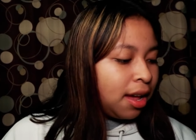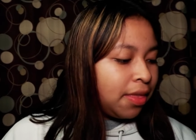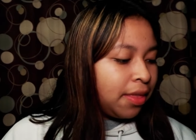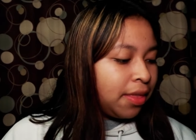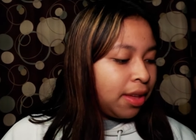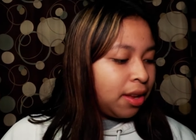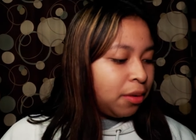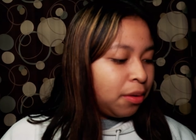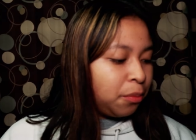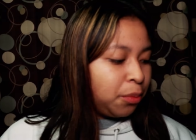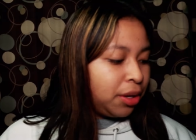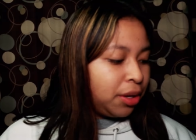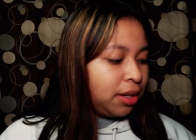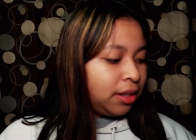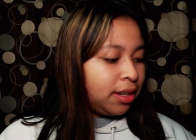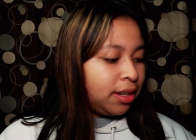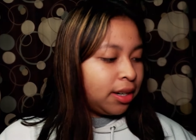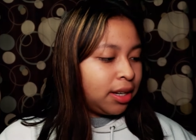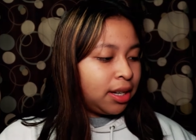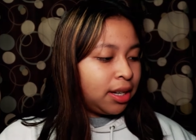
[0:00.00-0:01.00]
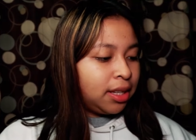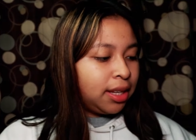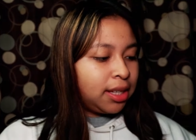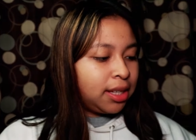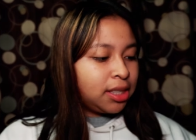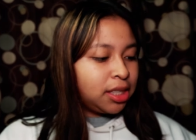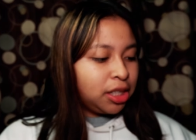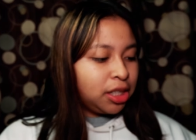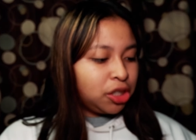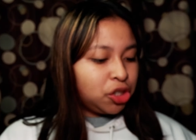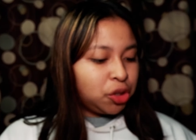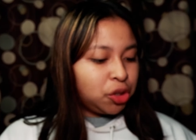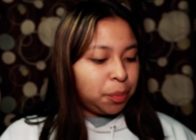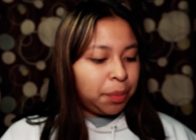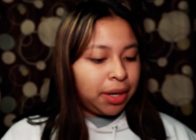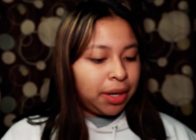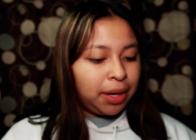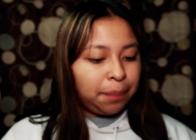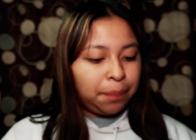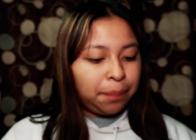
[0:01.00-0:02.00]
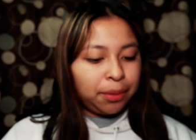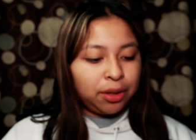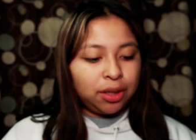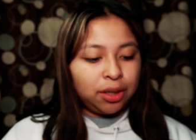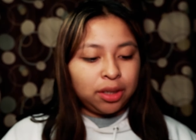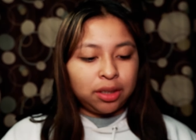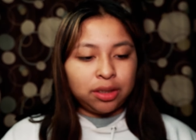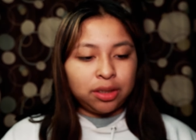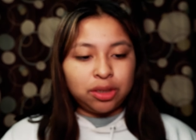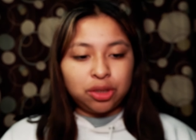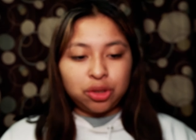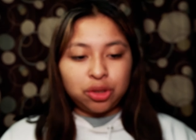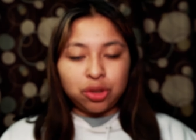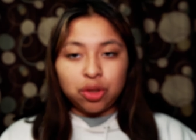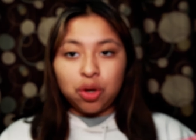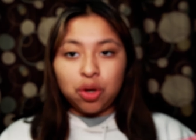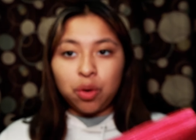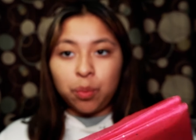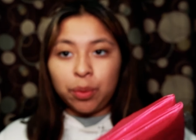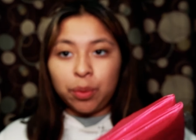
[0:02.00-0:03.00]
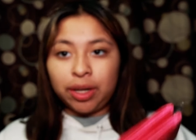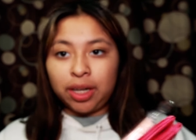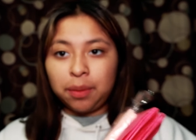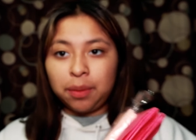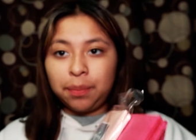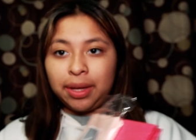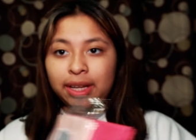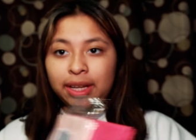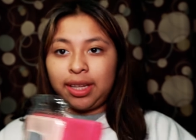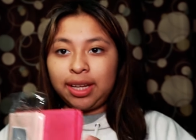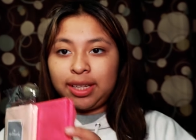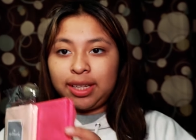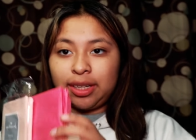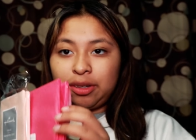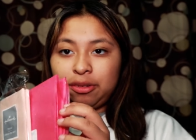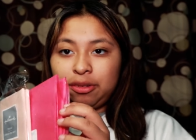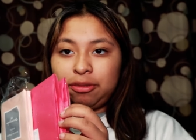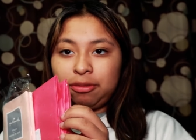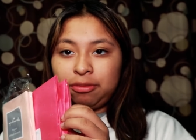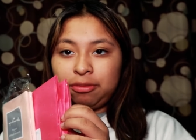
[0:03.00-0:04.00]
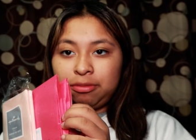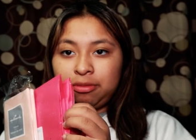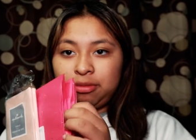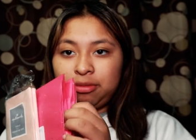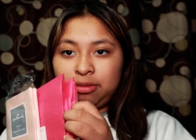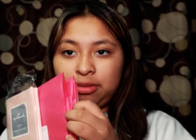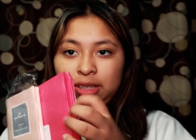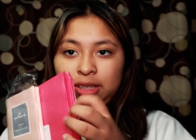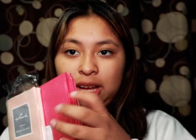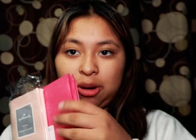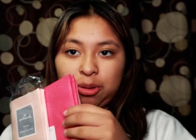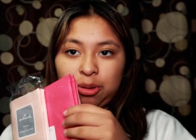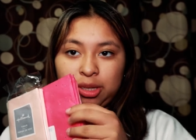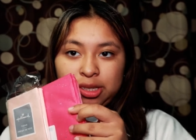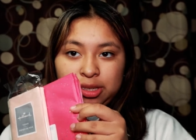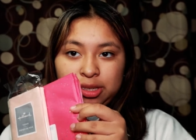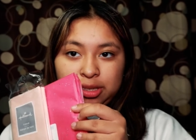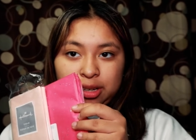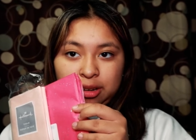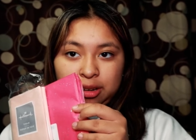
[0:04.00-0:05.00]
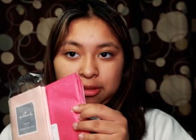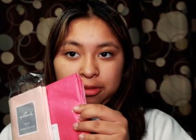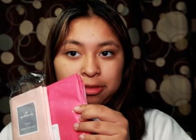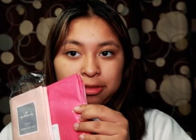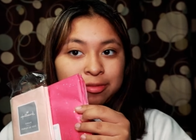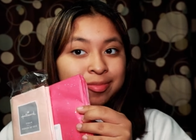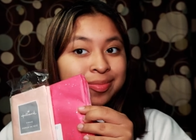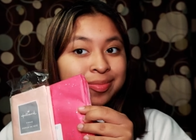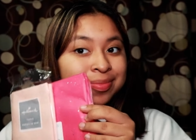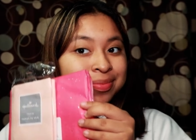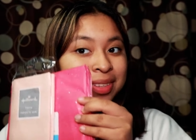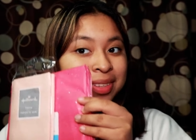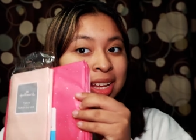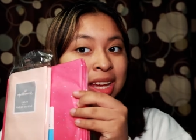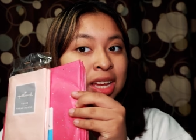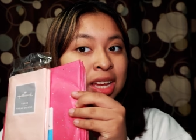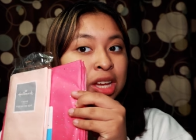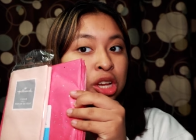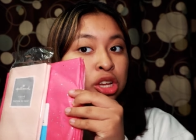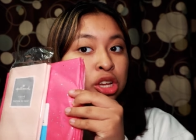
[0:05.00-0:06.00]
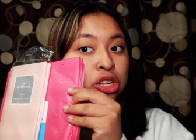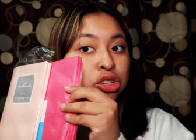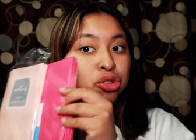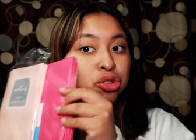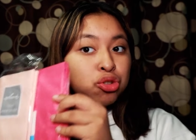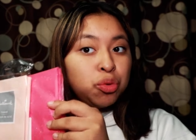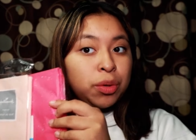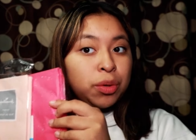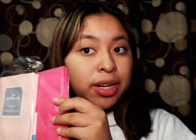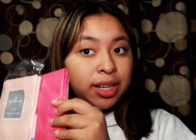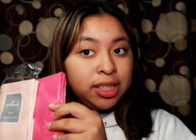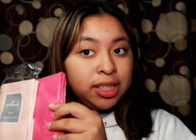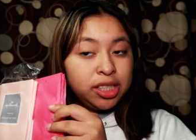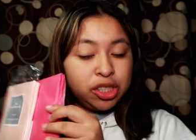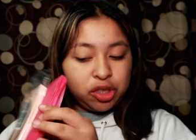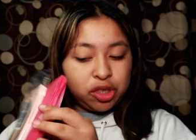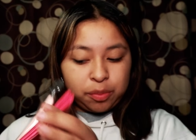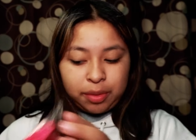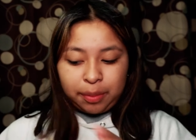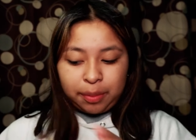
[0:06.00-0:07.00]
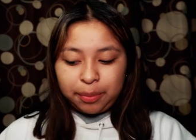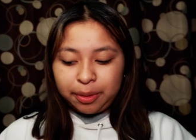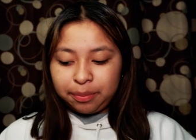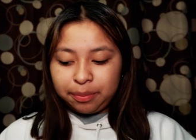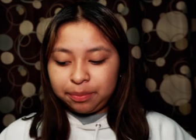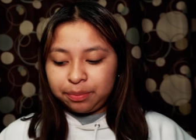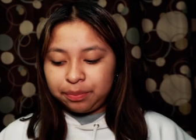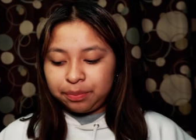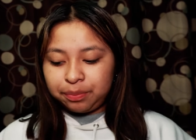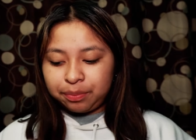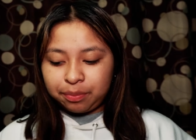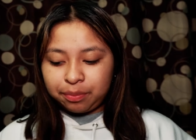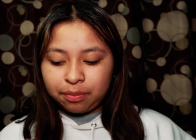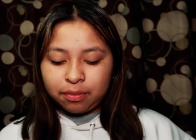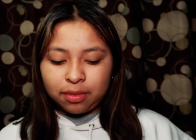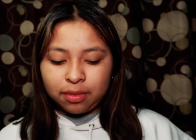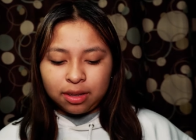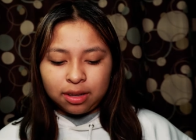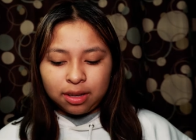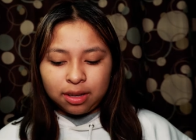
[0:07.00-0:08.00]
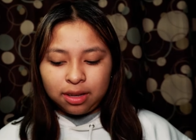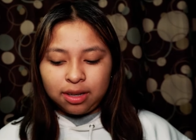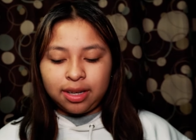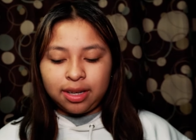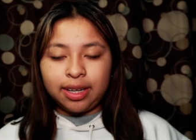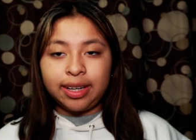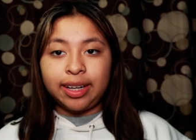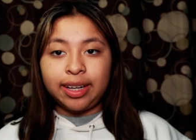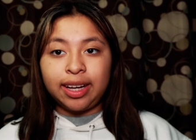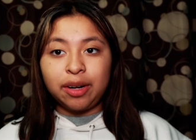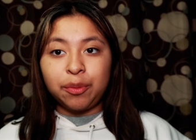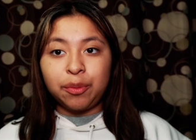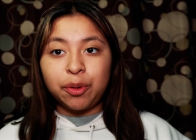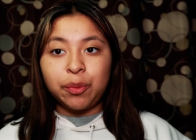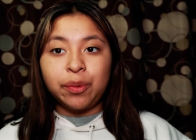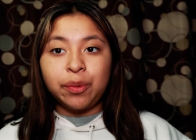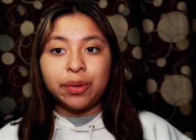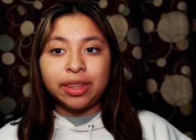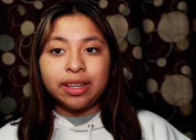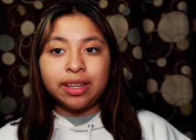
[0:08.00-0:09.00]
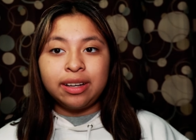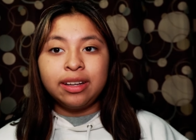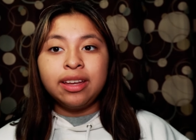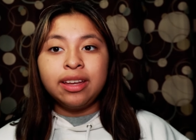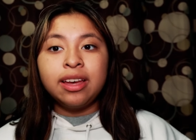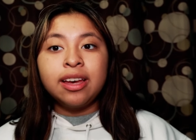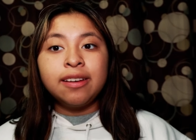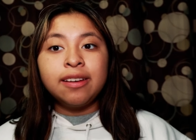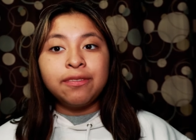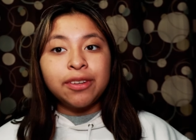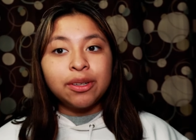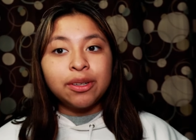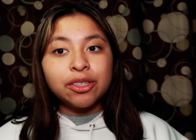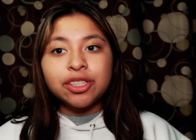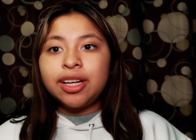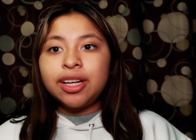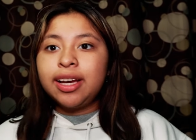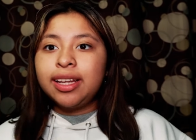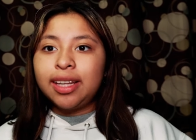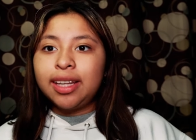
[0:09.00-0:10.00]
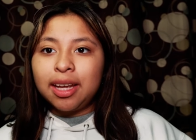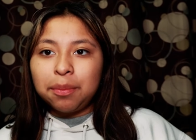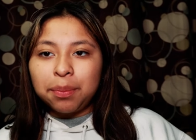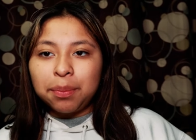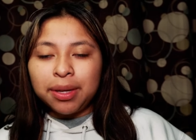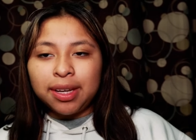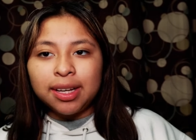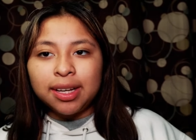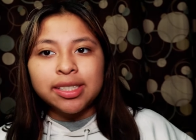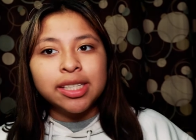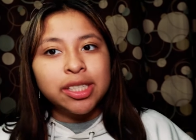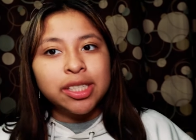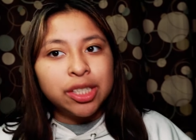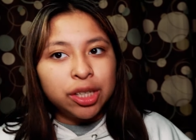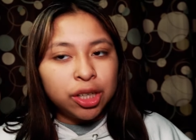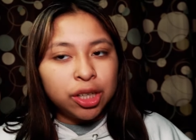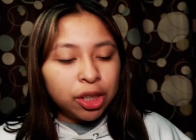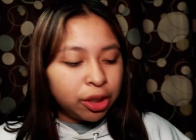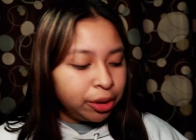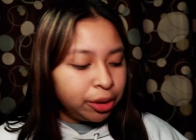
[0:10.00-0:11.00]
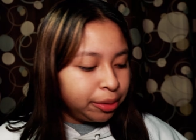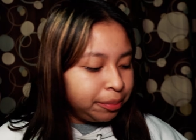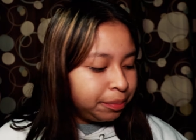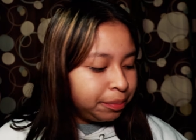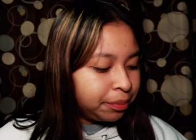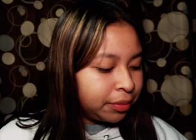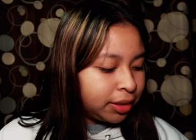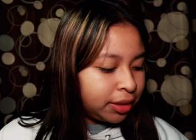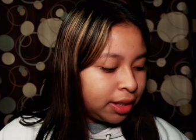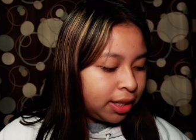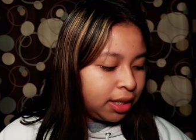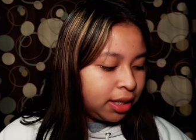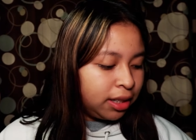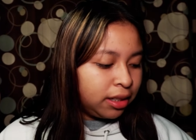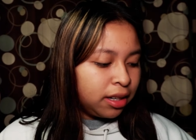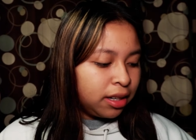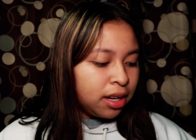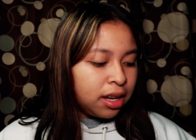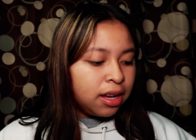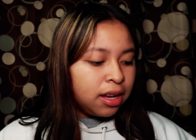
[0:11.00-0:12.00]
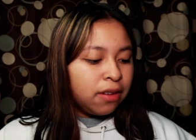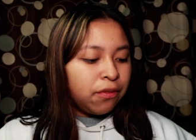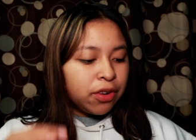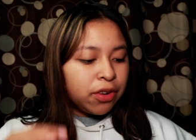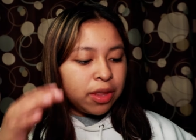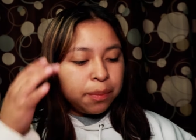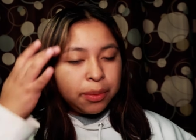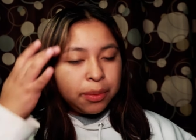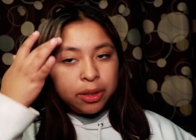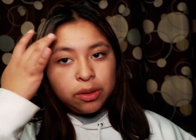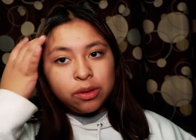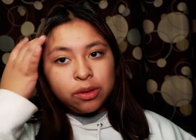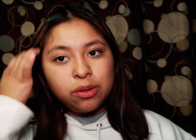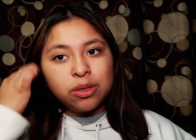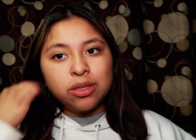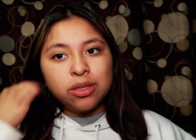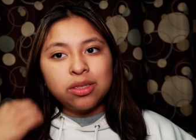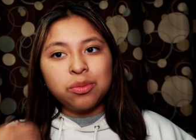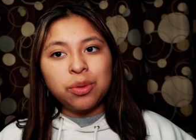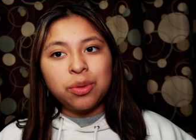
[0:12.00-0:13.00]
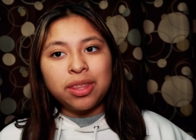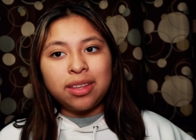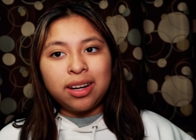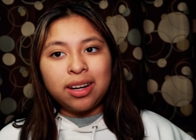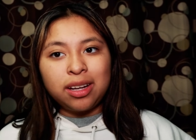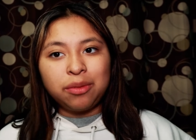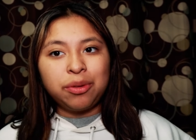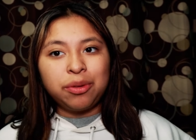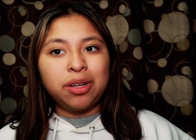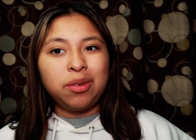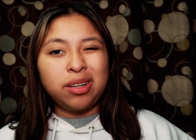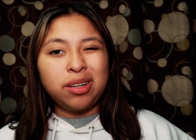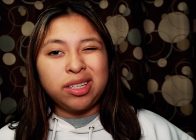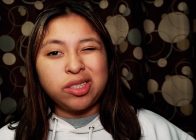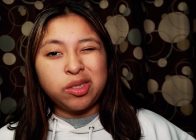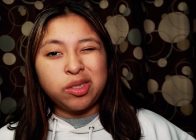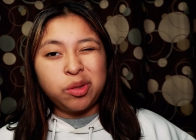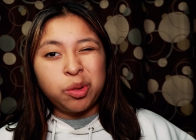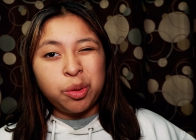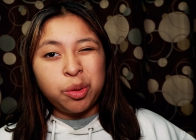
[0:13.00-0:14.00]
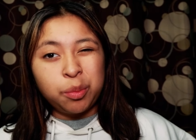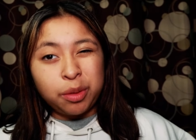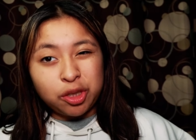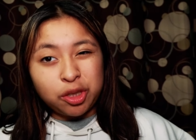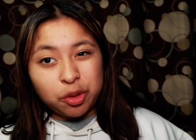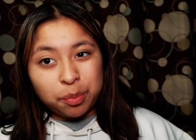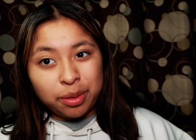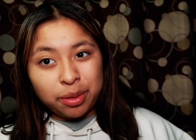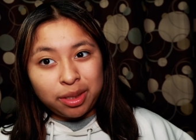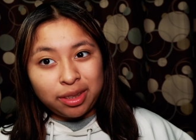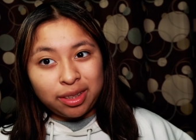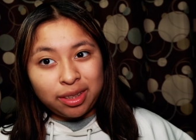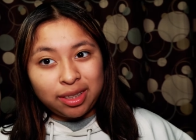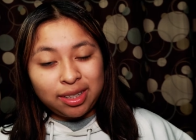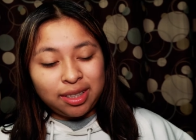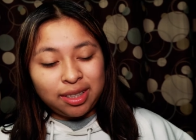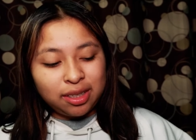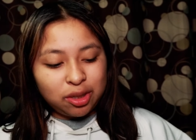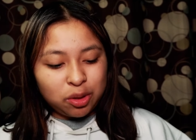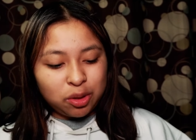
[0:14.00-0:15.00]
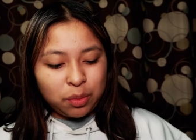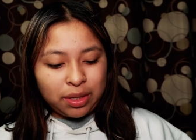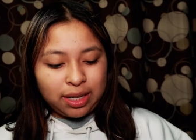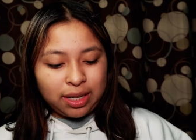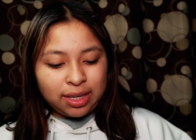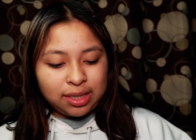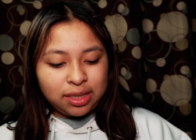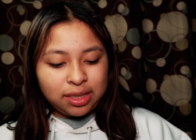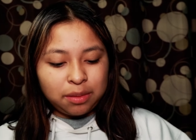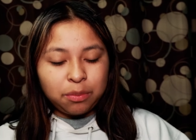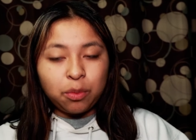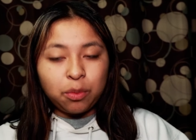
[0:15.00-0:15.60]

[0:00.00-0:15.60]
And then we did get like tissue paper, so we're going to make like little flower stuff. So we did get tissue paper. And again, we're doing with the fuchsia and light pink since the girl. And for the balloons, we thought I didn't want it too much pink again, so we got